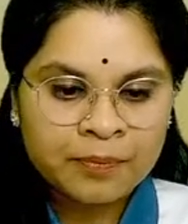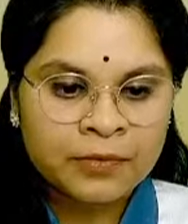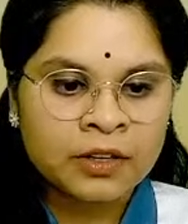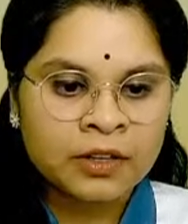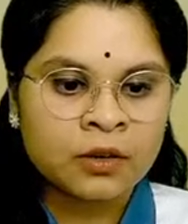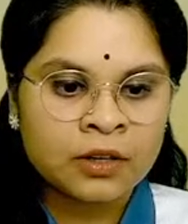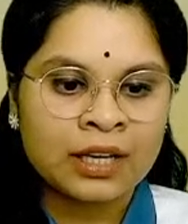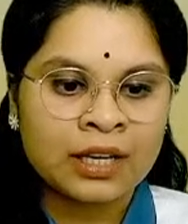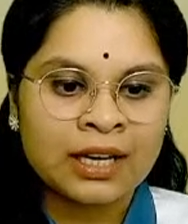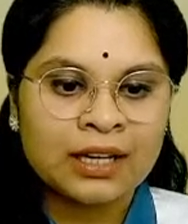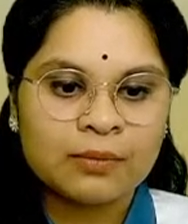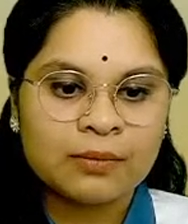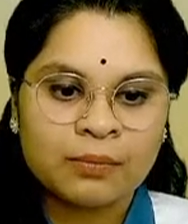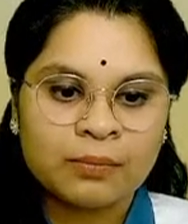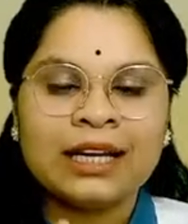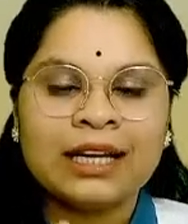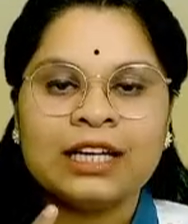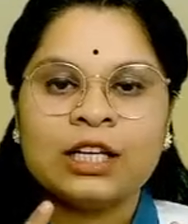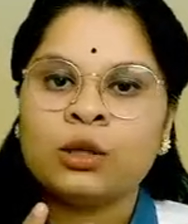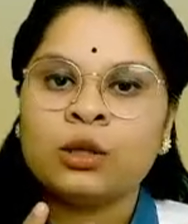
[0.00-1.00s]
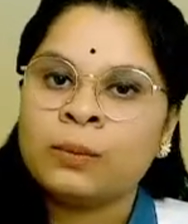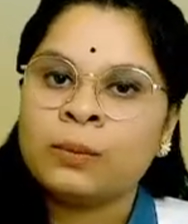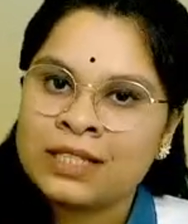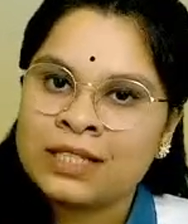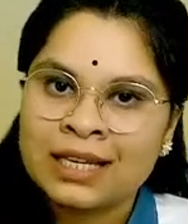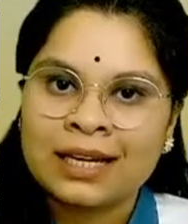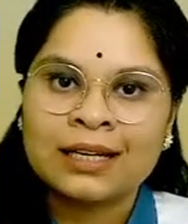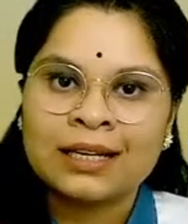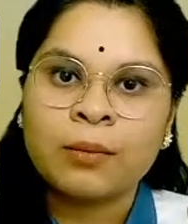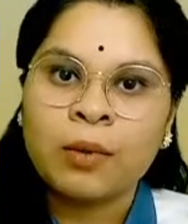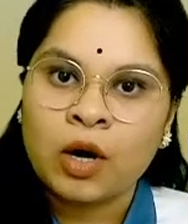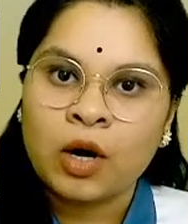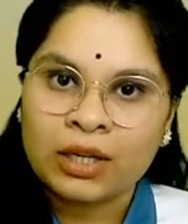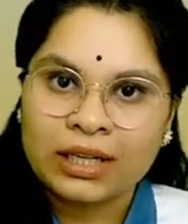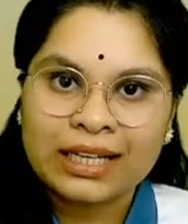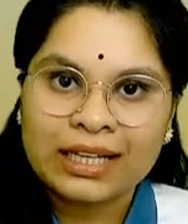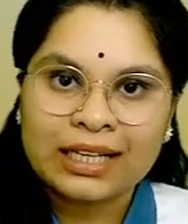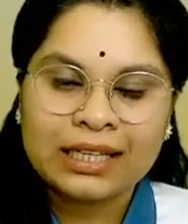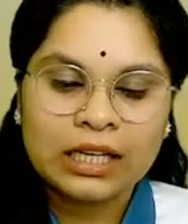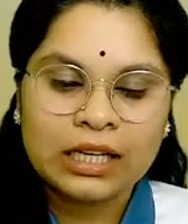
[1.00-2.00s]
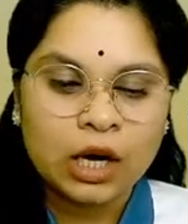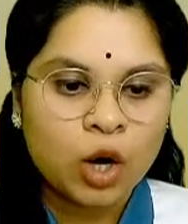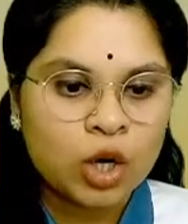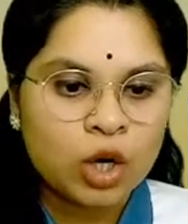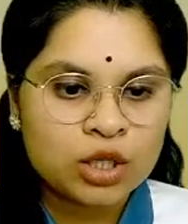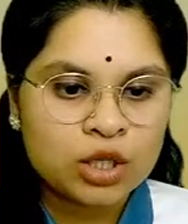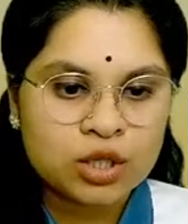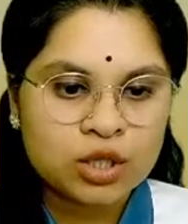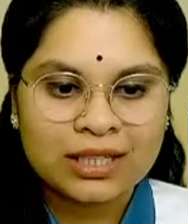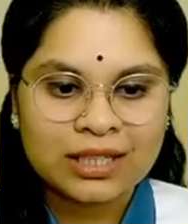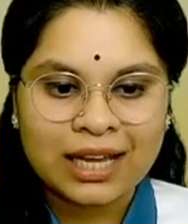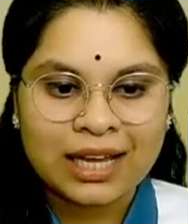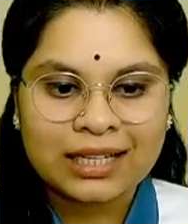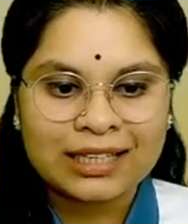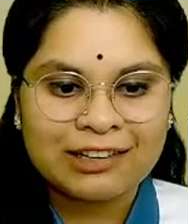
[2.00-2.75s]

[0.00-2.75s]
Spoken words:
Okay, mainly you'll be studying about India also there.